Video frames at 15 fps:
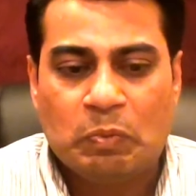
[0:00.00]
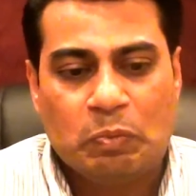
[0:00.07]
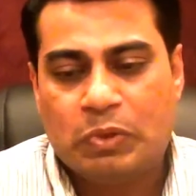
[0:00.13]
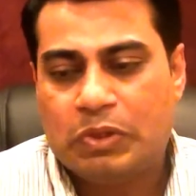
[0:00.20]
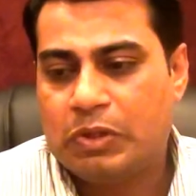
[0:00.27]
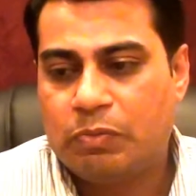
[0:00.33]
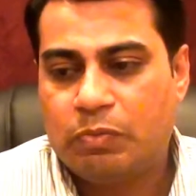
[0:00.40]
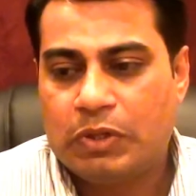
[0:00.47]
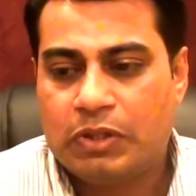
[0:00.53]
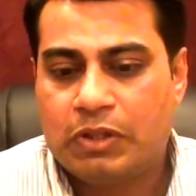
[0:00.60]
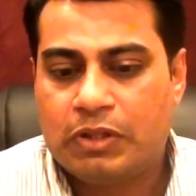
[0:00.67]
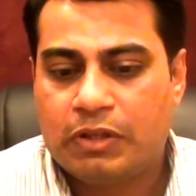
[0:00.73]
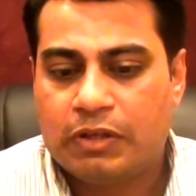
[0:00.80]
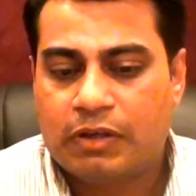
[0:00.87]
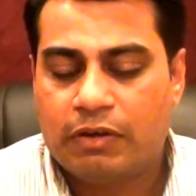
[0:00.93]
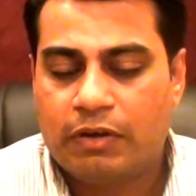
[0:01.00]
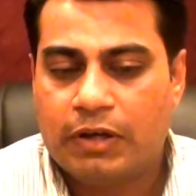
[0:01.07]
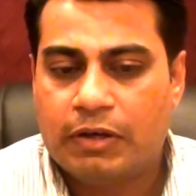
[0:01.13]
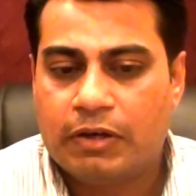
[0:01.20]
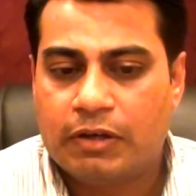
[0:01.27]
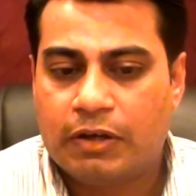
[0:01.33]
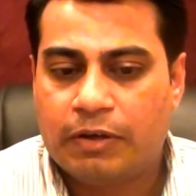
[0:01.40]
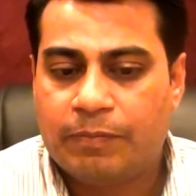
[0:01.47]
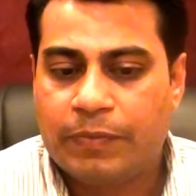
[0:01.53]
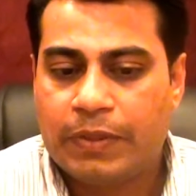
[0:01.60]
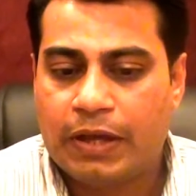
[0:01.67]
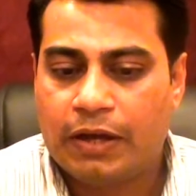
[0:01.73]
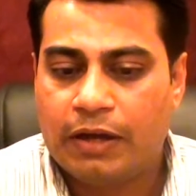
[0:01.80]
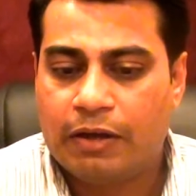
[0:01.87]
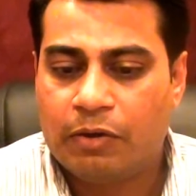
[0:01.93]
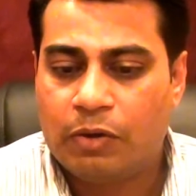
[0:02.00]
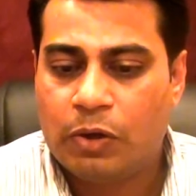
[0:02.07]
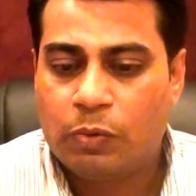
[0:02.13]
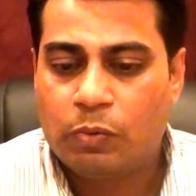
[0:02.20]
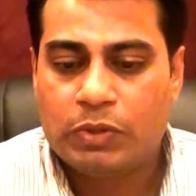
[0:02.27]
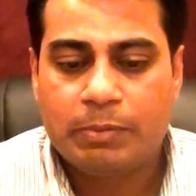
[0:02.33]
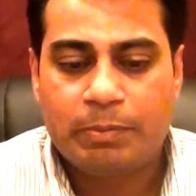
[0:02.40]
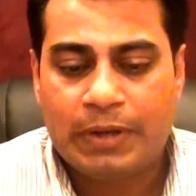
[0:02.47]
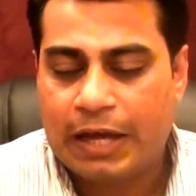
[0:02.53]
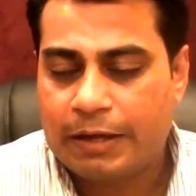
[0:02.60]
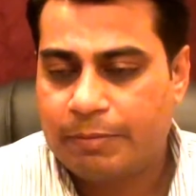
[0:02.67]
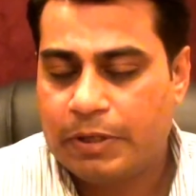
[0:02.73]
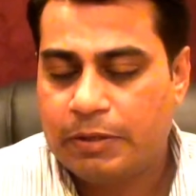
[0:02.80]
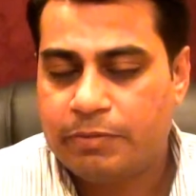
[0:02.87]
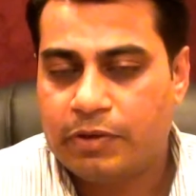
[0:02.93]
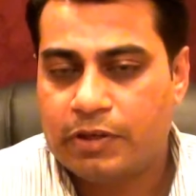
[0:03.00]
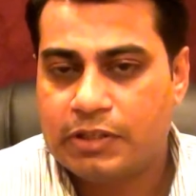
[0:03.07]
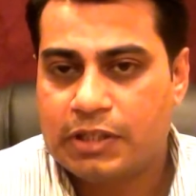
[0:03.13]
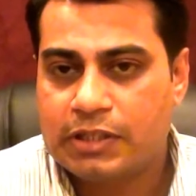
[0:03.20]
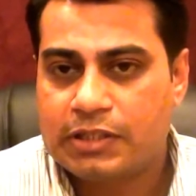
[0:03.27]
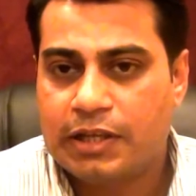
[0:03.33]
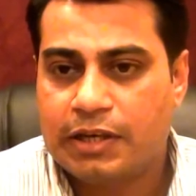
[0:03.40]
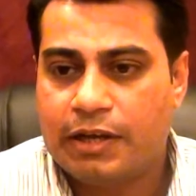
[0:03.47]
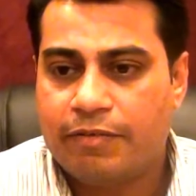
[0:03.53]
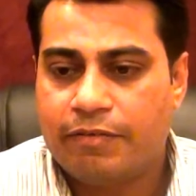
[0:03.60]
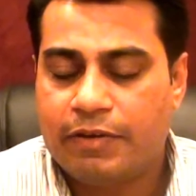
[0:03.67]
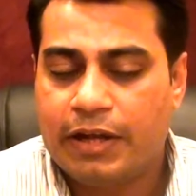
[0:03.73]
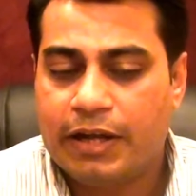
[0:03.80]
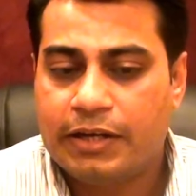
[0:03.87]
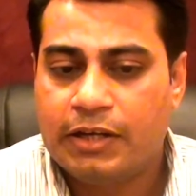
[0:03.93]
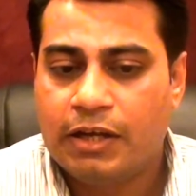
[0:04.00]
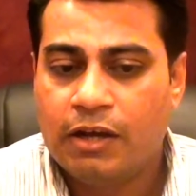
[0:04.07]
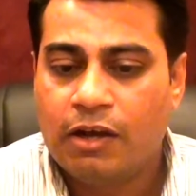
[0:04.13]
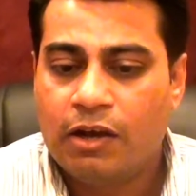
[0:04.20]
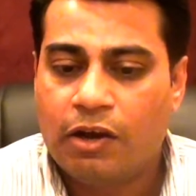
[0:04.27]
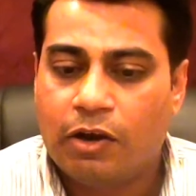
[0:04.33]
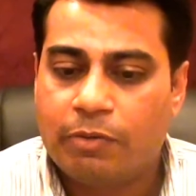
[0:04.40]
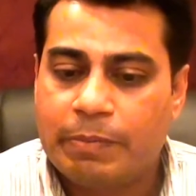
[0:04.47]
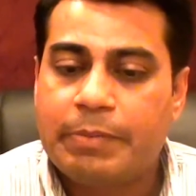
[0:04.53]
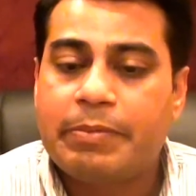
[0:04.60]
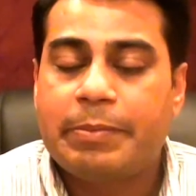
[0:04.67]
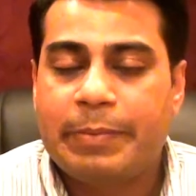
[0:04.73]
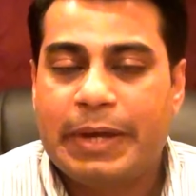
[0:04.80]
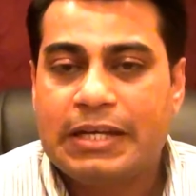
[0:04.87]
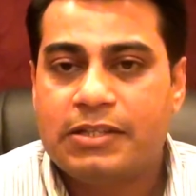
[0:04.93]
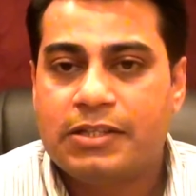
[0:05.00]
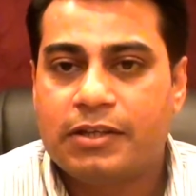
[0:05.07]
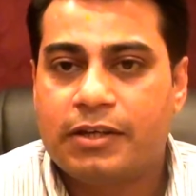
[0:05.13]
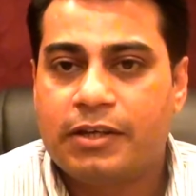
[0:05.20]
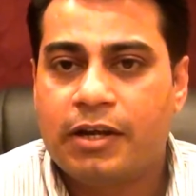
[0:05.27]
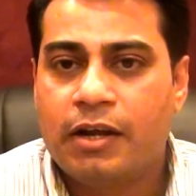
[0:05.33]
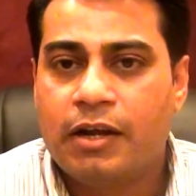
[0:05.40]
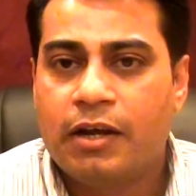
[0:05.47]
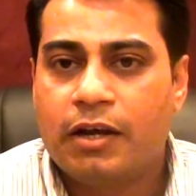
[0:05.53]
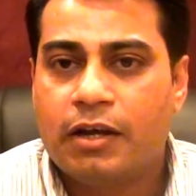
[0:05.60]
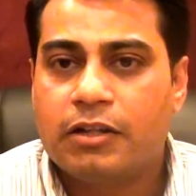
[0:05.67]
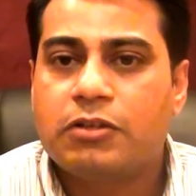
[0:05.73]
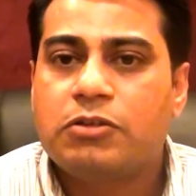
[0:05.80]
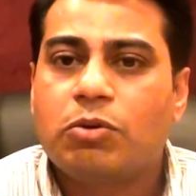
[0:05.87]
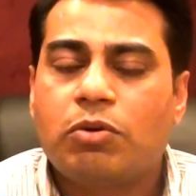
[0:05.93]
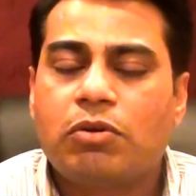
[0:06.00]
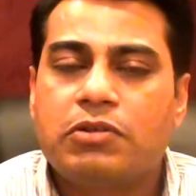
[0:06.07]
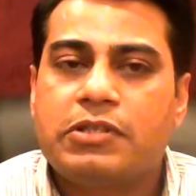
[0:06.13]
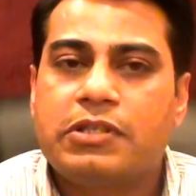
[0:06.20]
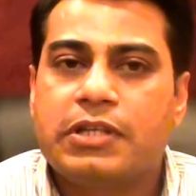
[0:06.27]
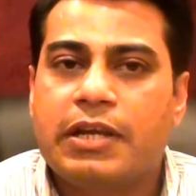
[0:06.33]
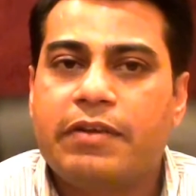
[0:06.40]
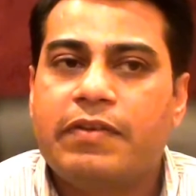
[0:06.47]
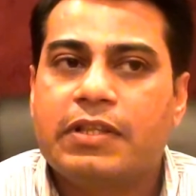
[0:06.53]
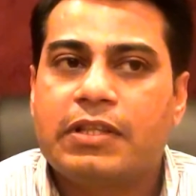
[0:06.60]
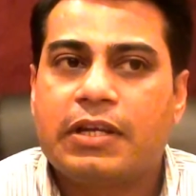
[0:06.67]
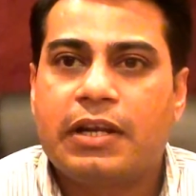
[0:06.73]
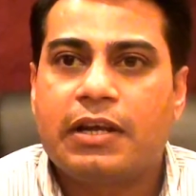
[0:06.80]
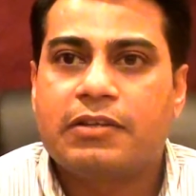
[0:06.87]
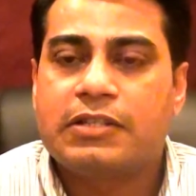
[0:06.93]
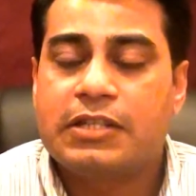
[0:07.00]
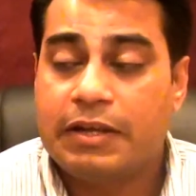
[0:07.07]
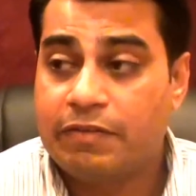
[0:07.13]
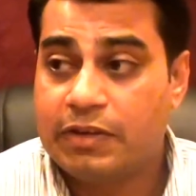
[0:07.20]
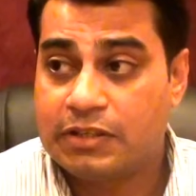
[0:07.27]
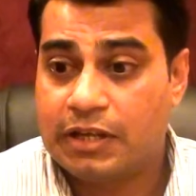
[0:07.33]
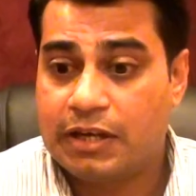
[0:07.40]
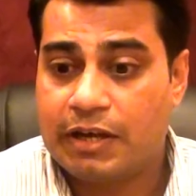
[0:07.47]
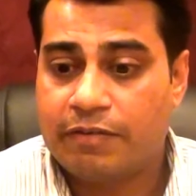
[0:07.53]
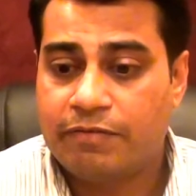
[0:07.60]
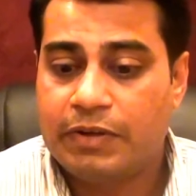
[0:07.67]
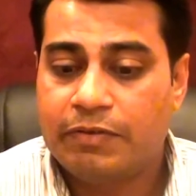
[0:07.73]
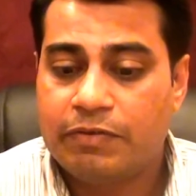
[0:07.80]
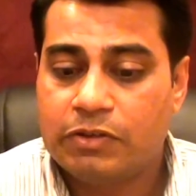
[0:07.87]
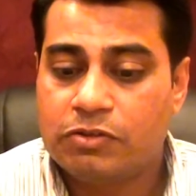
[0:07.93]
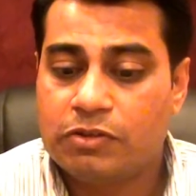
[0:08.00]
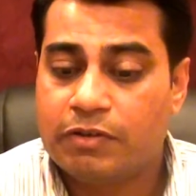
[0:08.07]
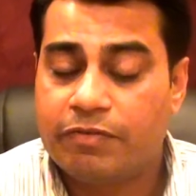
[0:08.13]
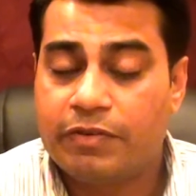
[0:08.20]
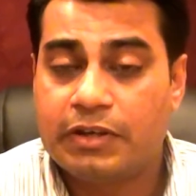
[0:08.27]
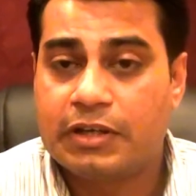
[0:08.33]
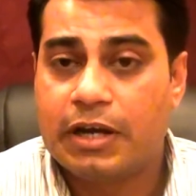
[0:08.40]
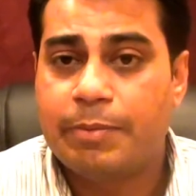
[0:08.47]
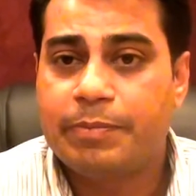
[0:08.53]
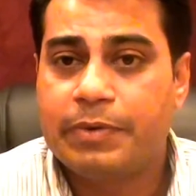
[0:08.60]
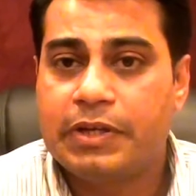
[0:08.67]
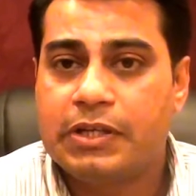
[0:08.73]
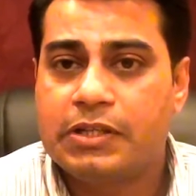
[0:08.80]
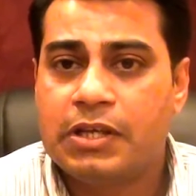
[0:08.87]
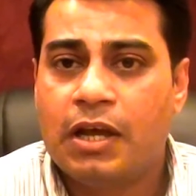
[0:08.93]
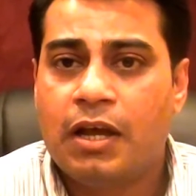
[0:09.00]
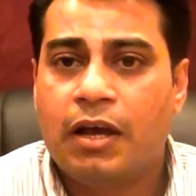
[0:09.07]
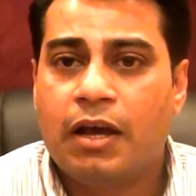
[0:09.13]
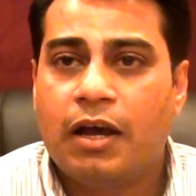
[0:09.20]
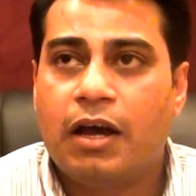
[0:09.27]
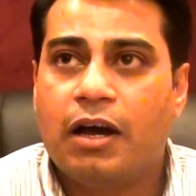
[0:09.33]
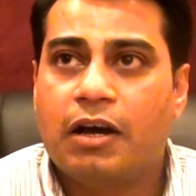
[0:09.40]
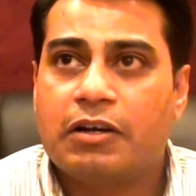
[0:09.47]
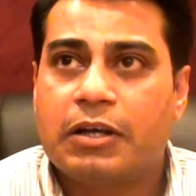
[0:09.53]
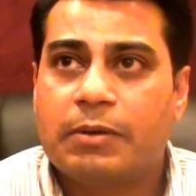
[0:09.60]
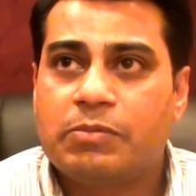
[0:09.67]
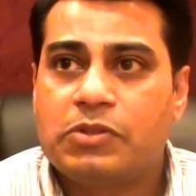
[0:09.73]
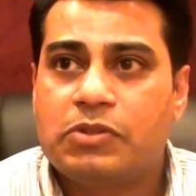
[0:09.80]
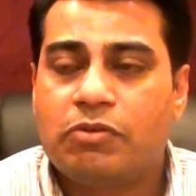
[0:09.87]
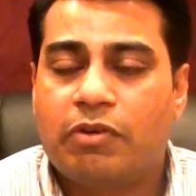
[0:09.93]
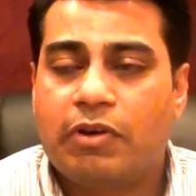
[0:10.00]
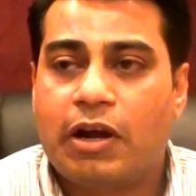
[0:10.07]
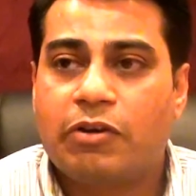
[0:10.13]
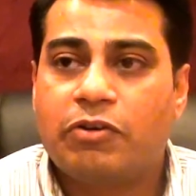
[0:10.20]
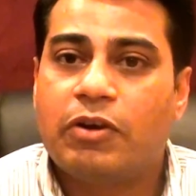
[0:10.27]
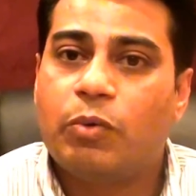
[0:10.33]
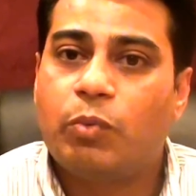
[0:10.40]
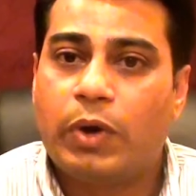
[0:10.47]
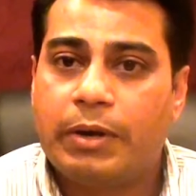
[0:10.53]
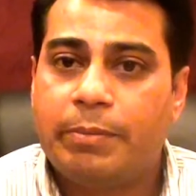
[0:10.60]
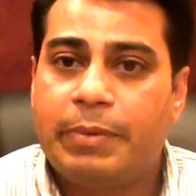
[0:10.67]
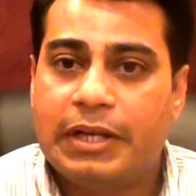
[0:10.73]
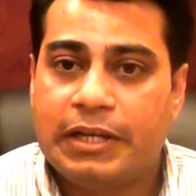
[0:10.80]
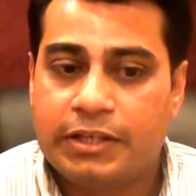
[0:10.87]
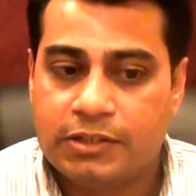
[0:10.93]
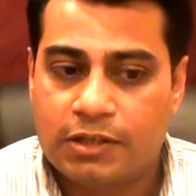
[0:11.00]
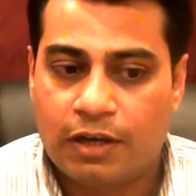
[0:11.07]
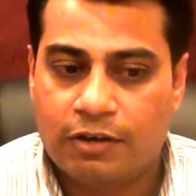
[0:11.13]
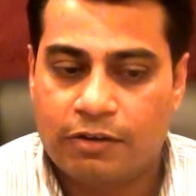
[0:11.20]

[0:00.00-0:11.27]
with the current with the black belt projects that I've led or maybe mentored, the total savings that I have given to different companies comes to around $1 billion.